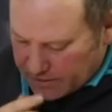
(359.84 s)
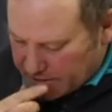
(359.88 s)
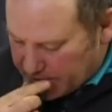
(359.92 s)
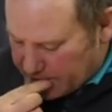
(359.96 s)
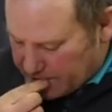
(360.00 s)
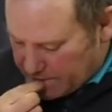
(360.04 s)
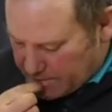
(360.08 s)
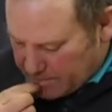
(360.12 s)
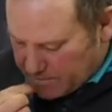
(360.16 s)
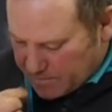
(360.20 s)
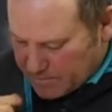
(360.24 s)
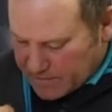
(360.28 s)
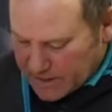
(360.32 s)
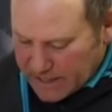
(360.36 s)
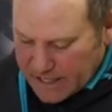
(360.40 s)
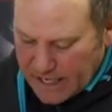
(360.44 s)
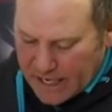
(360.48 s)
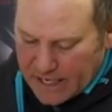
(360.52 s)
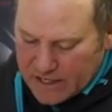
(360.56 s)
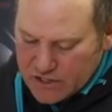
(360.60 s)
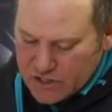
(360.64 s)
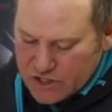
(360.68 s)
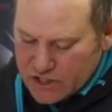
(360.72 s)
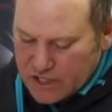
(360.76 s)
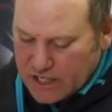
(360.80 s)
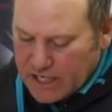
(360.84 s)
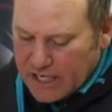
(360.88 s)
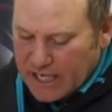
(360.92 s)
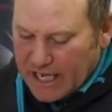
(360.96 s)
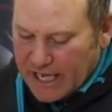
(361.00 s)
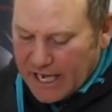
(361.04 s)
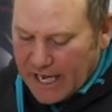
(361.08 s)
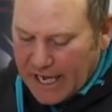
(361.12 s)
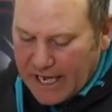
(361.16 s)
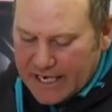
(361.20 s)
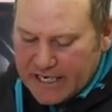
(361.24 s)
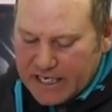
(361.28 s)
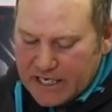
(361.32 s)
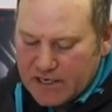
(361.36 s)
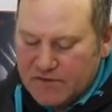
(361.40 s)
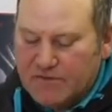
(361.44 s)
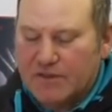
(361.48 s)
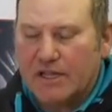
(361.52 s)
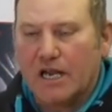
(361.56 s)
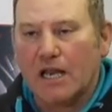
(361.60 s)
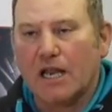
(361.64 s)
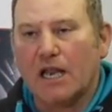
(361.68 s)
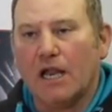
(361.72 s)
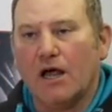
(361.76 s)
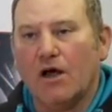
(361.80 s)
going to catch any of
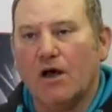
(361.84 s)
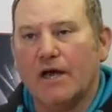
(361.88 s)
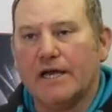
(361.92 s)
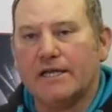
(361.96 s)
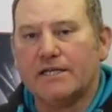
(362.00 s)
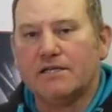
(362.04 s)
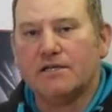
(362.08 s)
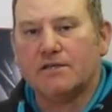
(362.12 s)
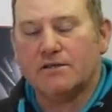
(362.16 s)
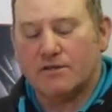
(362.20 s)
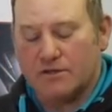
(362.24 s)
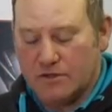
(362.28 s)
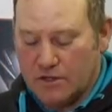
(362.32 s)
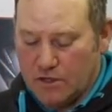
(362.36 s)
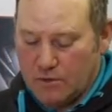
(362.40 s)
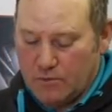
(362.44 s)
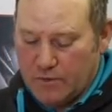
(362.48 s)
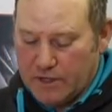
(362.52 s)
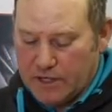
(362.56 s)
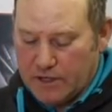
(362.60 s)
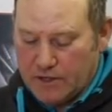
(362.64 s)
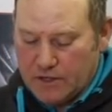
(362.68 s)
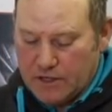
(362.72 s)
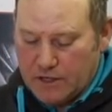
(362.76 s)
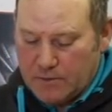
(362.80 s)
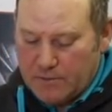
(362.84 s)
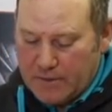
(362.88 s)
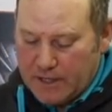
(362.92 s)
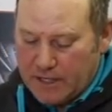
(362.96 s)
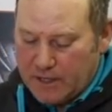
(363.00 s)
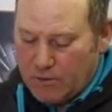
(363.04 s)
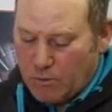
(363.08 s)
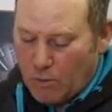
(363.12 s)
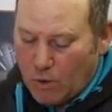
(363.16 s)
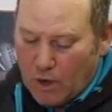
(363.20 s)
the line that we're going to be